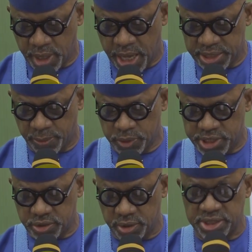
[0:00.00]
And the
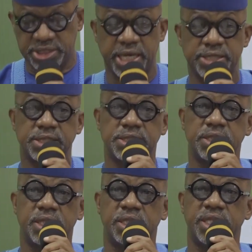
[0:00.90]
projection is that
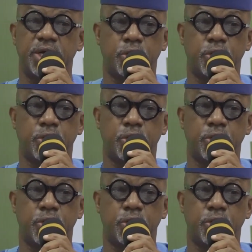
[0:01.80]
their